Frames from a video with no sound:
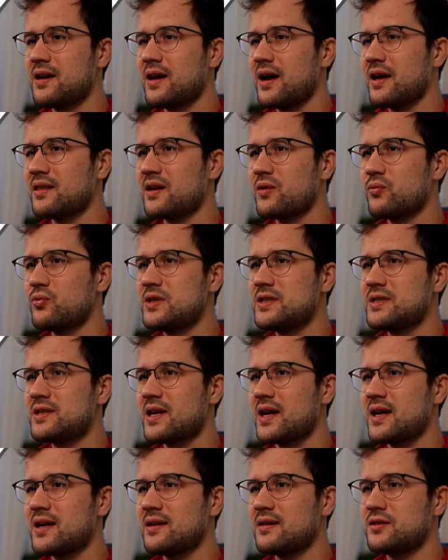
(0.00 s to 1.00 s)
and then we
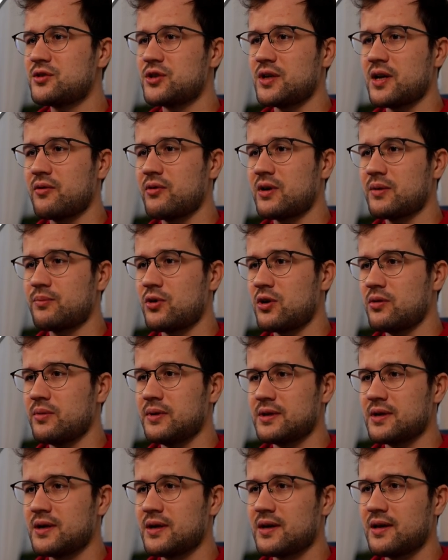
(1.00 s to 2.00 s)
say the generic
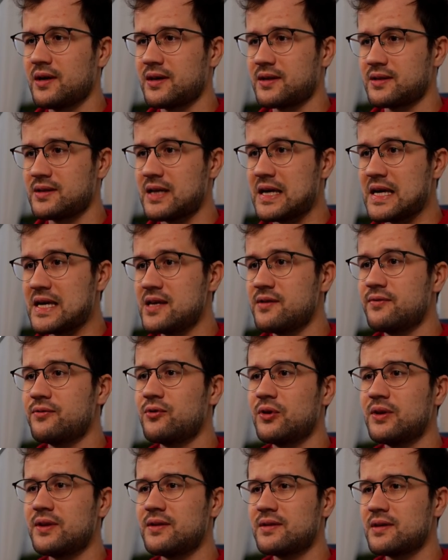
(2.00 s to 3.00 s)
parameter like t
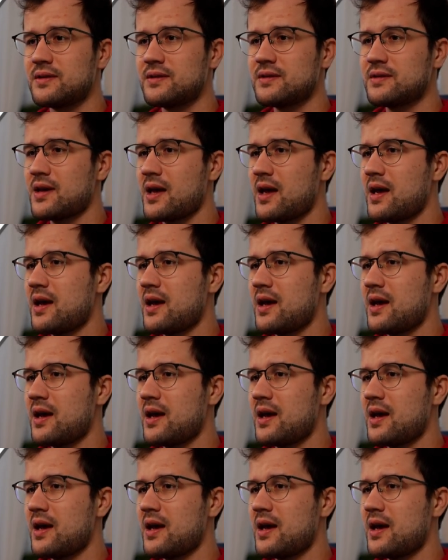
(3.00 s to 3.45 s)
for instance